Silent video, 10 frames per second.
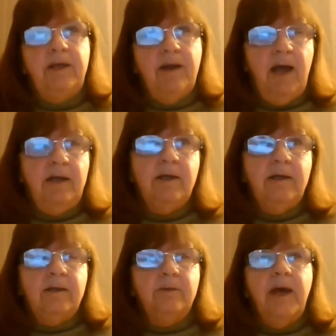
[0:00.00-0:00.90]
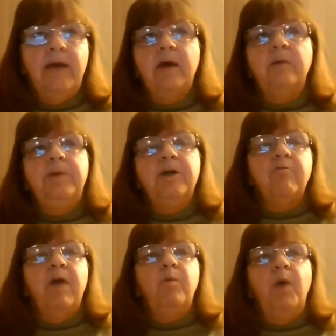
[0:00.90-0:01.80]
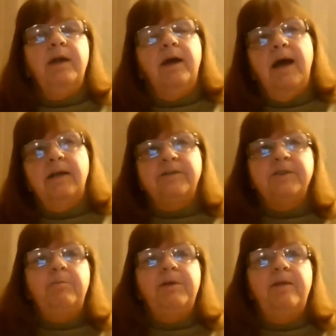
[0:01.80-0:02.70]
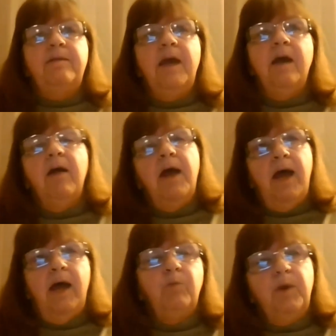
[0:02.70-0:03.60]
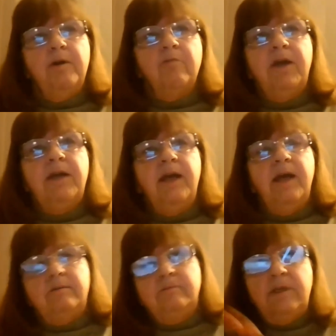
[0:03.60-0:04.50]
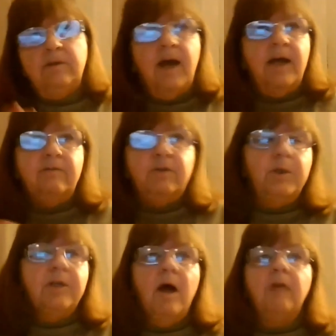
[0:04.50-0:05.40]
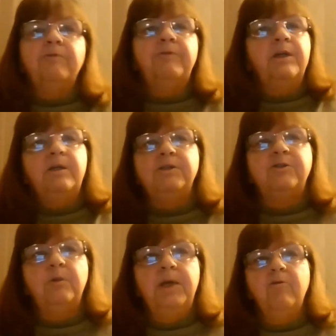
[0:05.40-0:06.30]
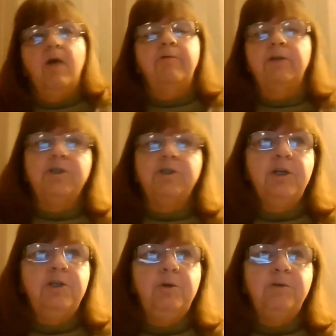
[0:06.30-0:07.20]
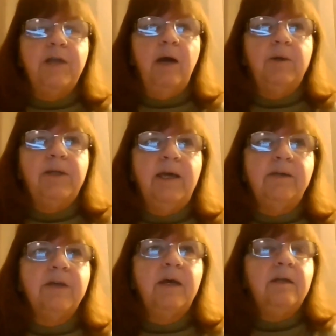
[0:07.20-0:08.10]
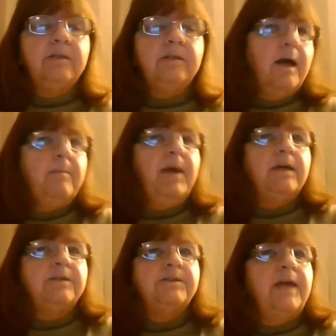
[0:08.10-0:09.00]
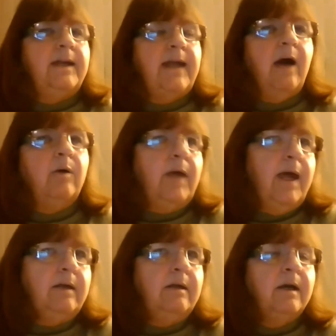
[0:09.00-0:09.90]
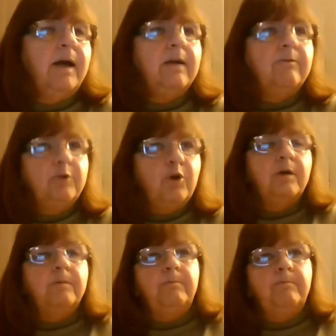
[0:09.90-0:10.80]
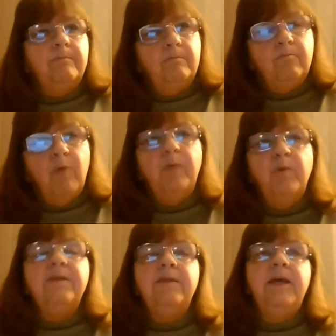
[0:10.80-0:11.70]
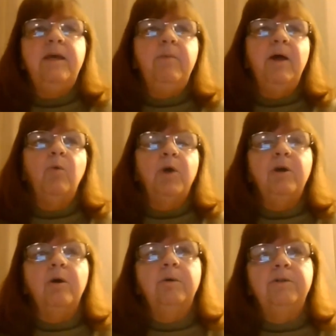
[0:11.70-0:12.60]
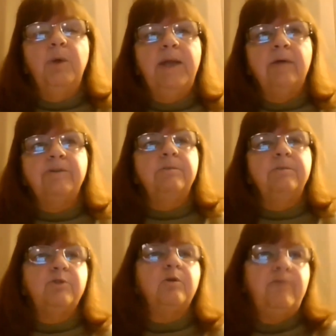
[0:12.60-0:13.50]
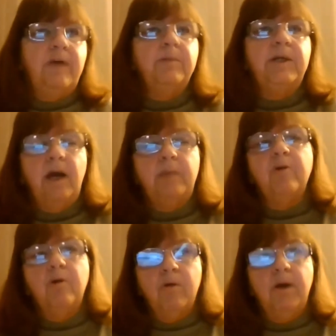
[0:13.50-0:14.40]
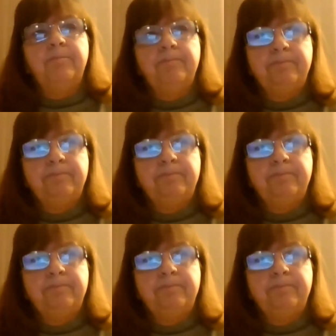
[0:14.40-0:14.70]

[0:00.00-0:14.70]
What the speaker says: night. Okay, that'd be a great way to kind of slip it in there. And when they're reading it, and, kind of do it colorfully. There's so many graphics you can use nowadays to kind of make it stand out and kind of look right within the email where you're going to announce some sort of family night program.